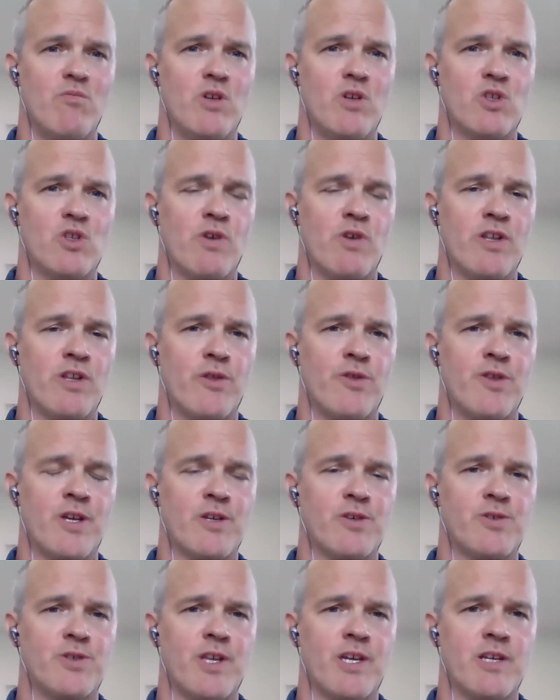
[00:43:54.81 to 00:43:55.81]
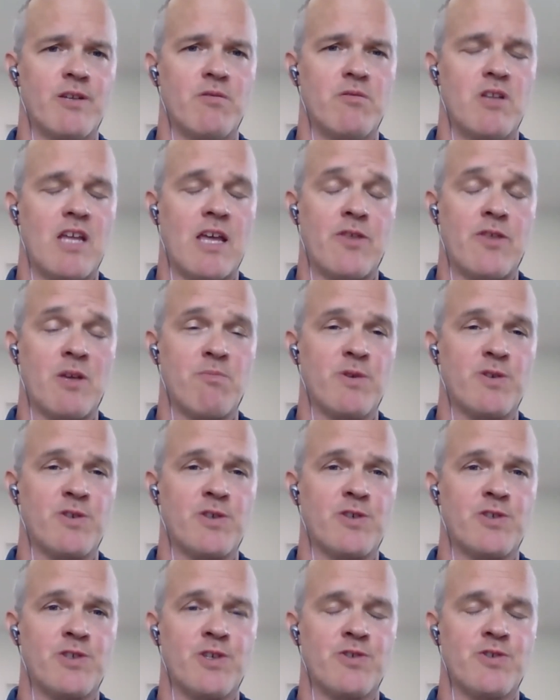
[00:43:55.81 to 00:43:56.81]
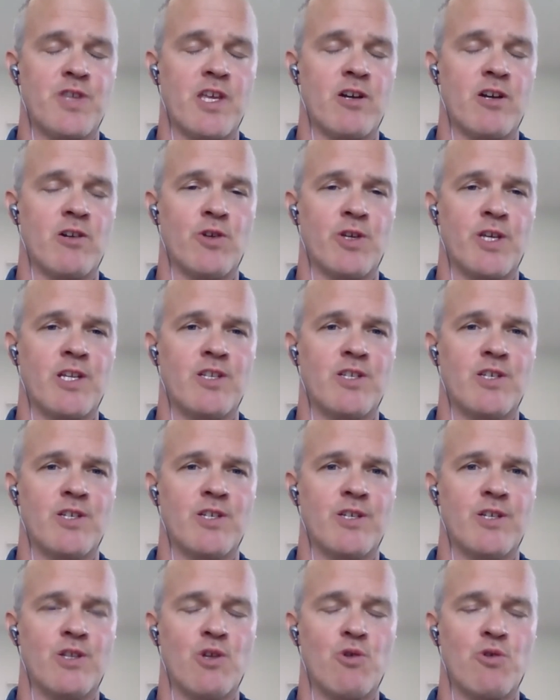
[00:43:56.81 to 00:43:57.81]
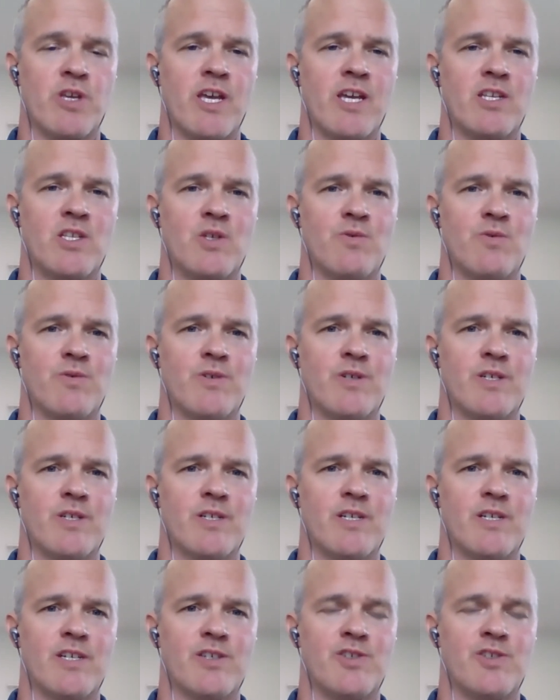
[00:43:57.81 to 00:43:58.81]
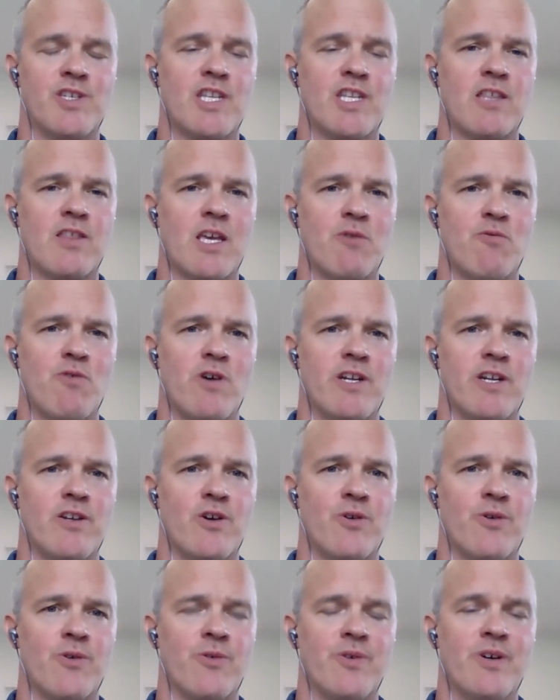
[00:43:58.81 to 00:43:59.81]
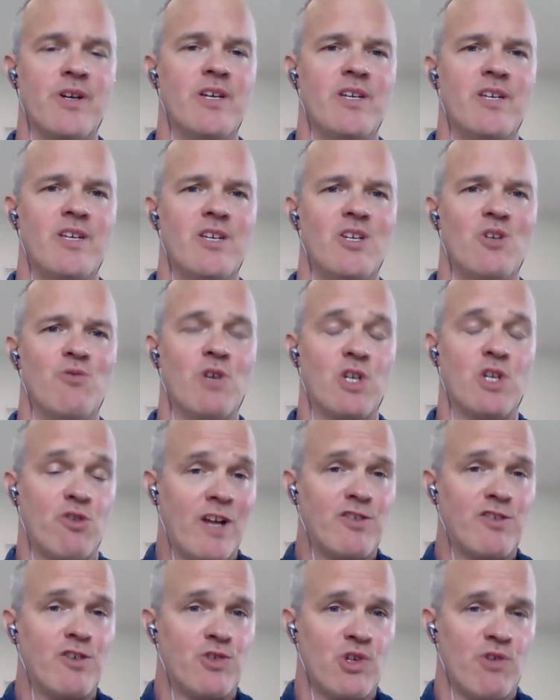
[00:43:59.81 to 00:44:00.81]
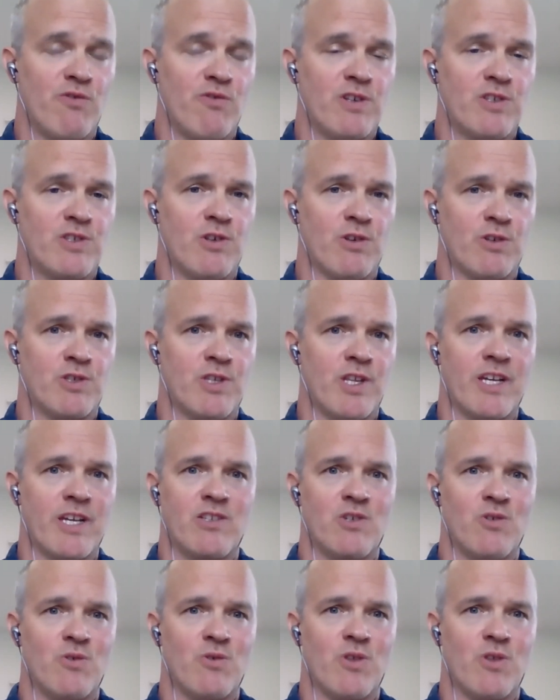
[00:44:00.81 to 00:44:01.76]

it's one of the things that I think businesses that are looking to locate to a city, they want to know what transit service looks like to